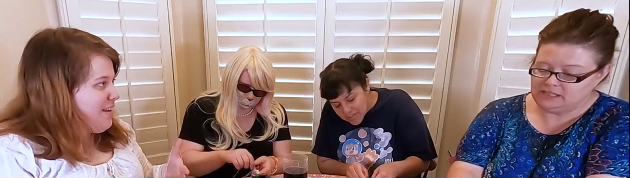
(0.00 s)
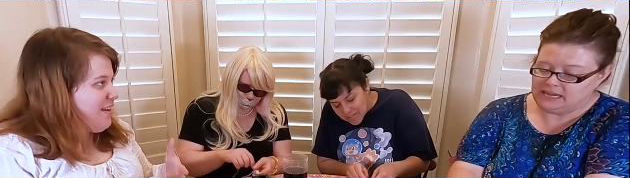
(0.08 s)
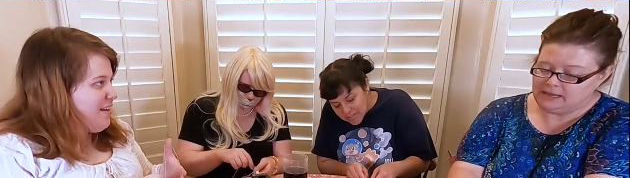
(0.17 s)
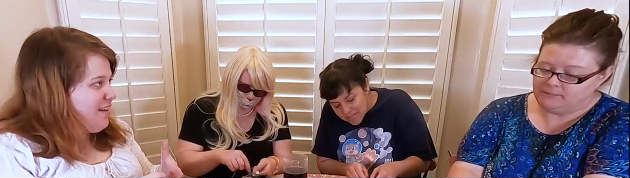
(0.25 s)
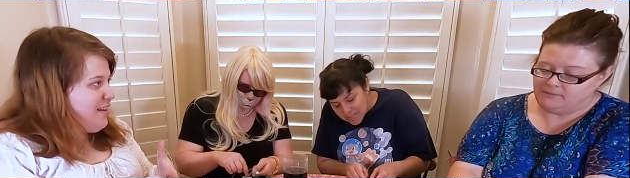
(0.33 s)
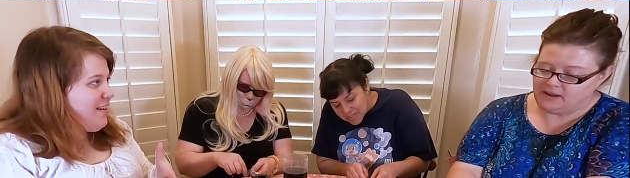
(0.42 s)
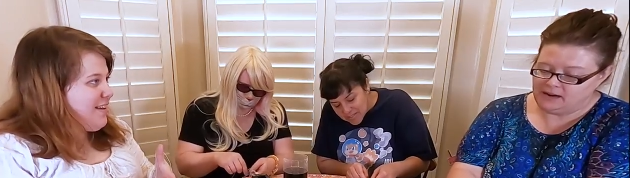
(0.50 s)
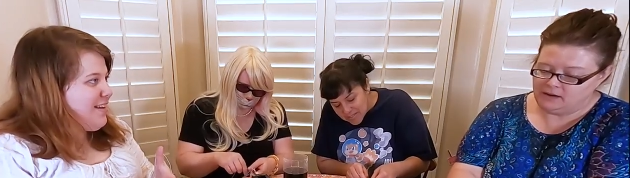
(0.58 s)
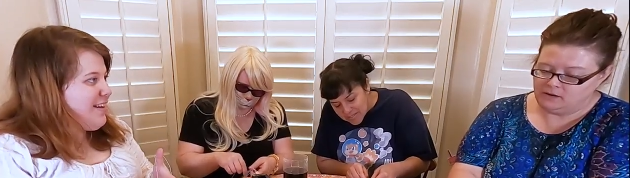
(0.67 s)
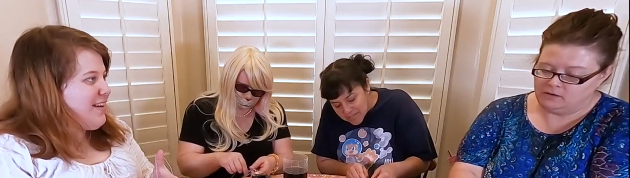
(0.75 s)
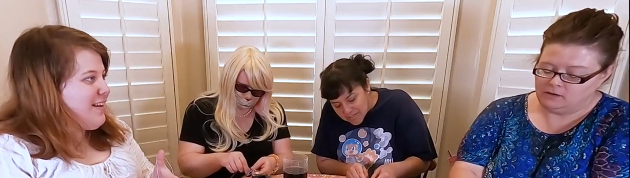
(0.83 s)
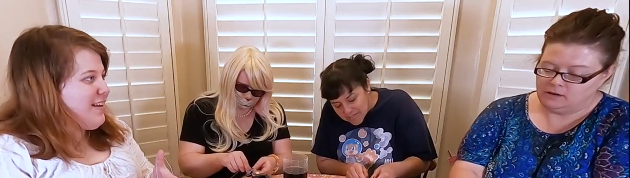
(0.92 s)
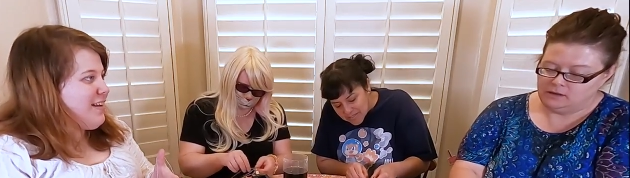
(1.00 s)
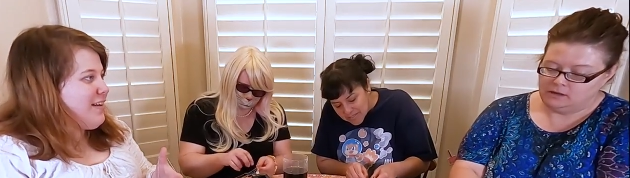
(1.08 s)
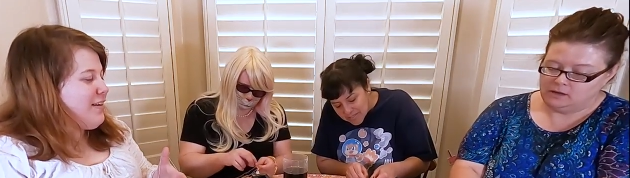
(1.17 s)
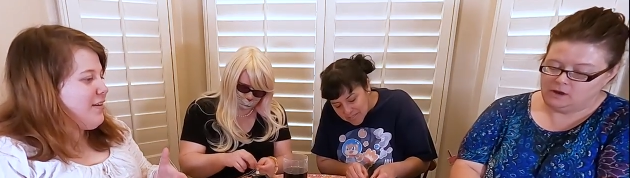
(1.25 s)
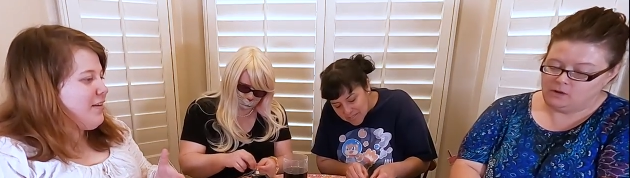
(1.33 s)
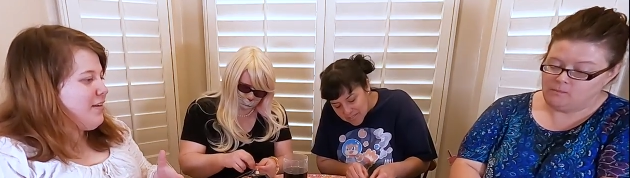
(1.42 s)
Speaker 1: campfire?
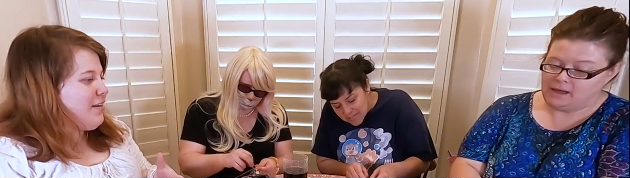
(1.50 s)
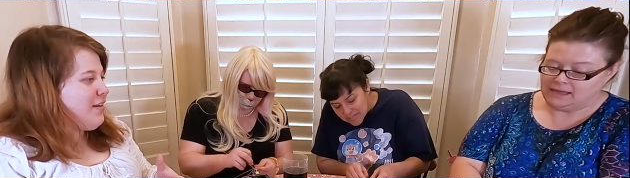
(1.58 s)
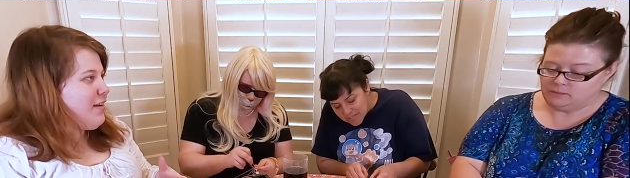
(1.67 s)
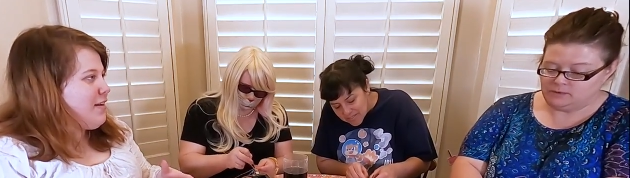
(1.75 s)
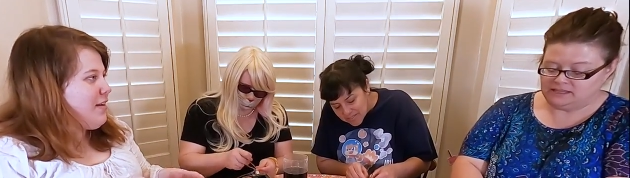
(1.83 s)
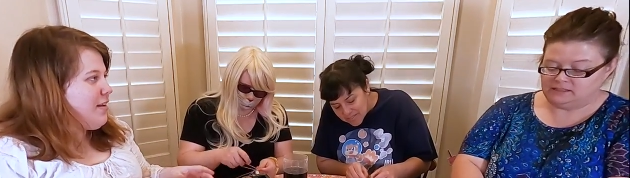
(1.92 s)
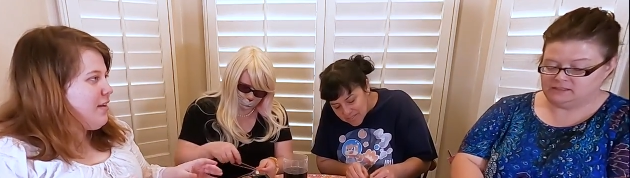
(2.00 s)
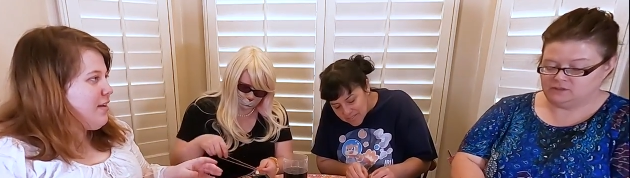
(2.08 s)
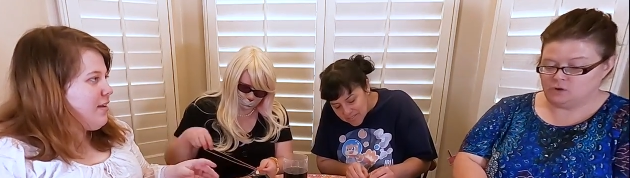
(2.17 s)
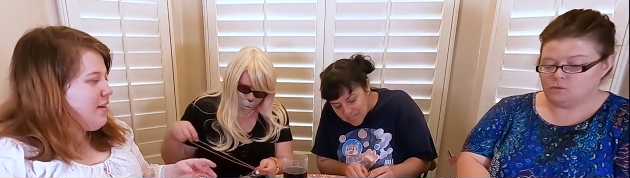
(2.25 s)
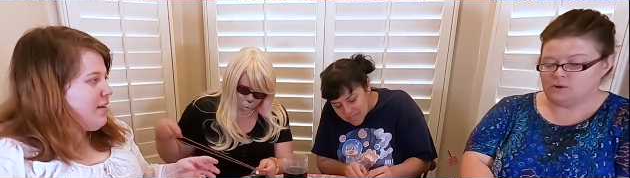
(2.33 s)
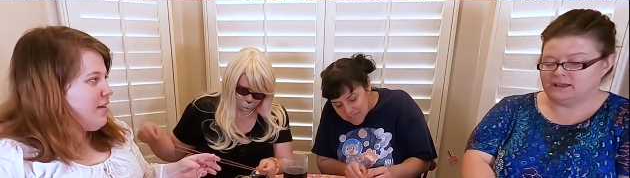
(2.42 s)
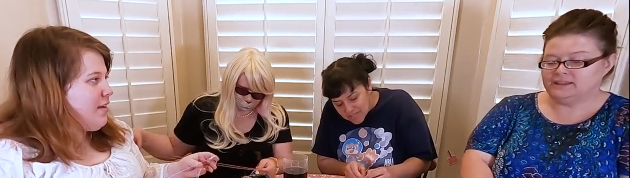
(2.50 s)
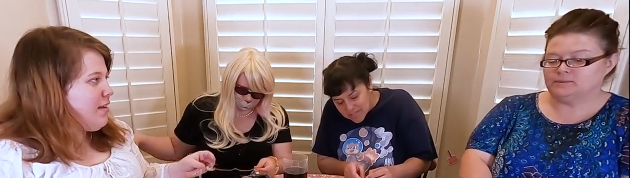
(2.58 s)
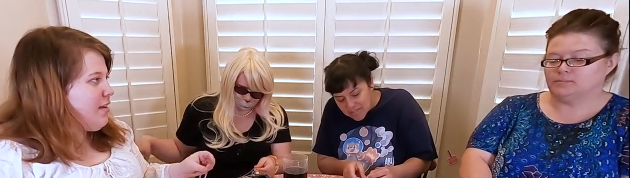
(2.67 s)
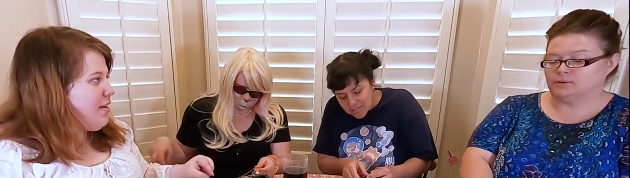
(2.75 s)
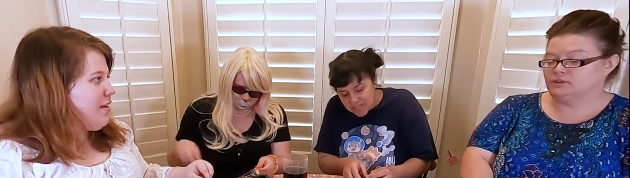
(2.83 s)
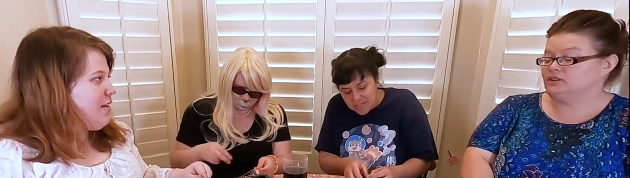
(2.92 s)
go. Mine went so well it
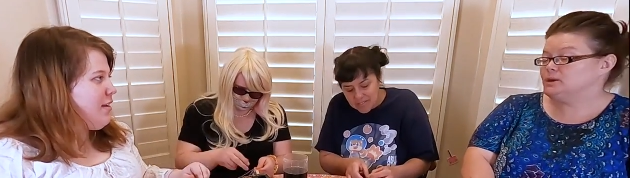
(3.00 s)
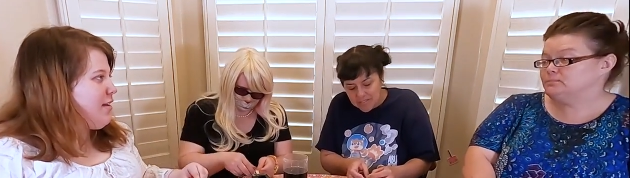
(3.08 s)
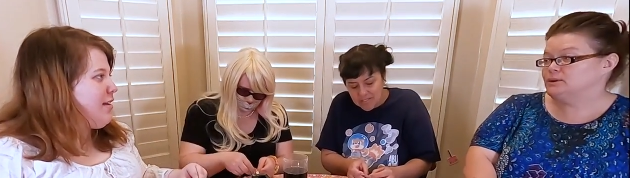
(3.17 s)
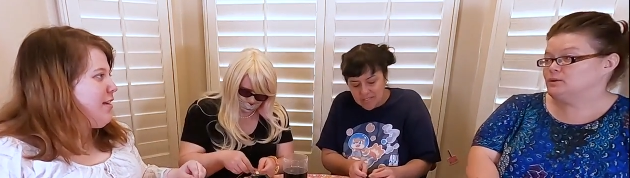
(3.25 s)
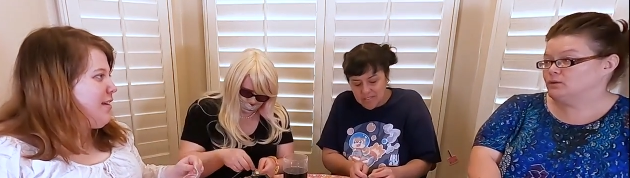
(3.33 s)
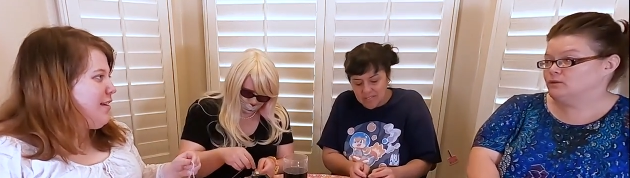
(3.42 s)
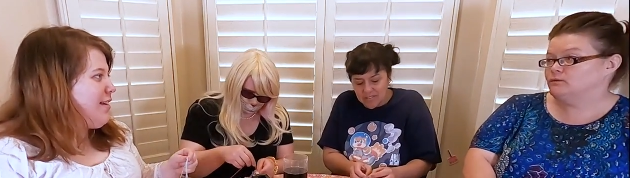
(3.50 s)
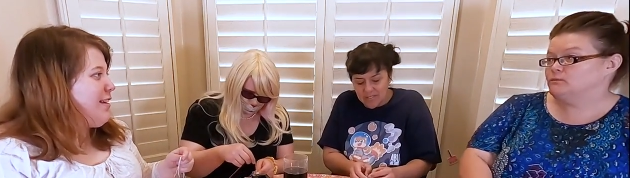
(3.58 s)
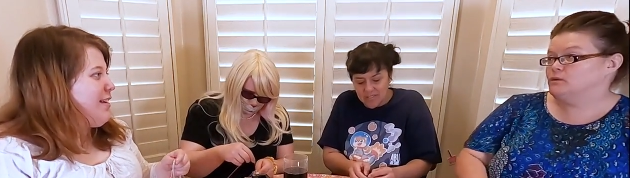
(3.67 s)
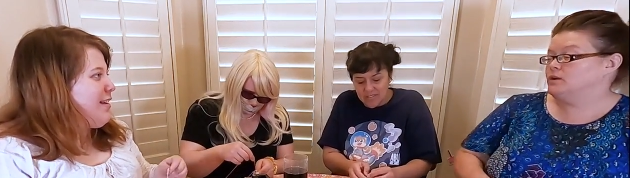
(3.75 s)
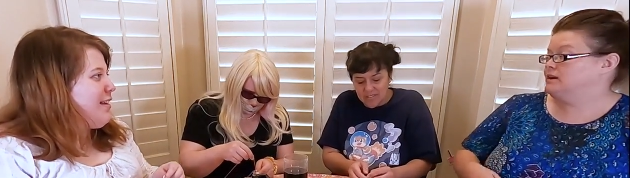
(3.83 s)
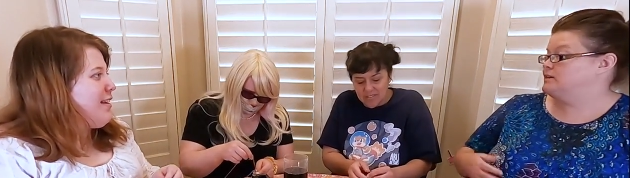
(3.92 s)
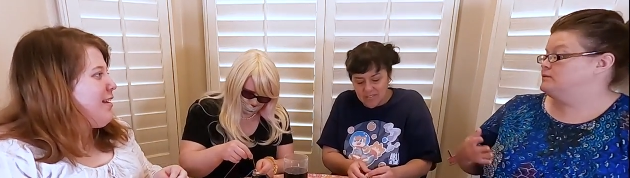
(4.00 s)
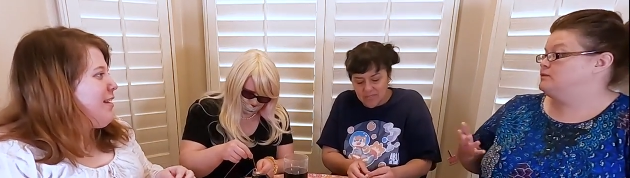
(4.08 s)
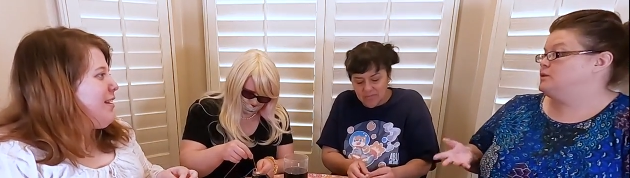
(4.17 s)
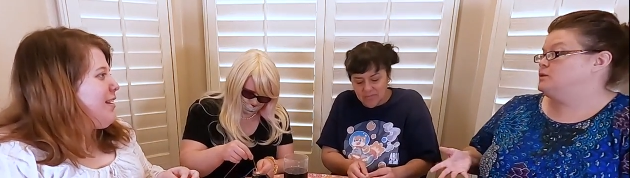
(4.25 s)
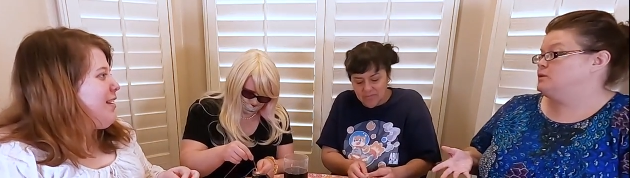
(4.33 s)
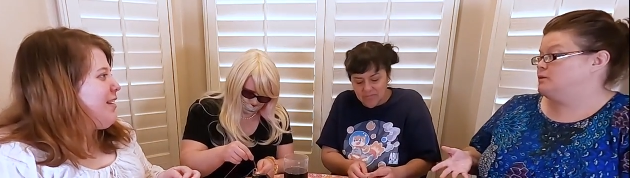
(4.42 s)
burned up before, before I could
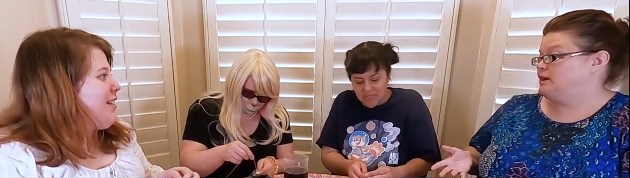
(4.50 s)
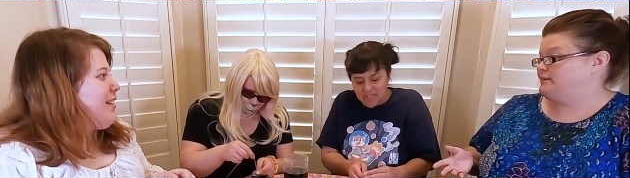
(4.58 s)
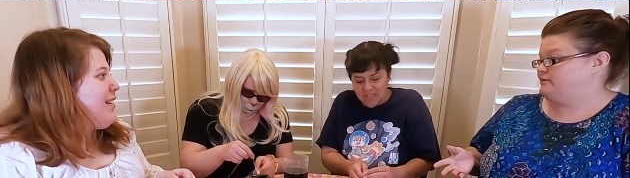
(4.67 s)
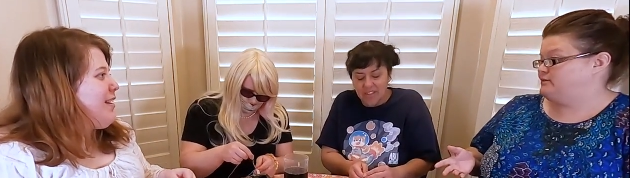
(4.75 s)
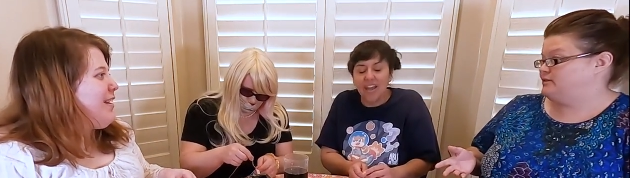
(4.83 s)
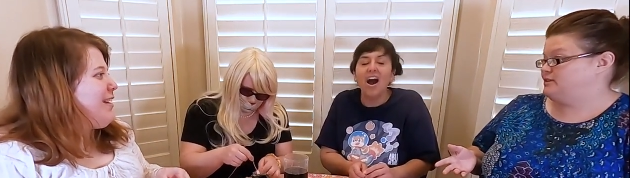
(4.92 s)
photograph it.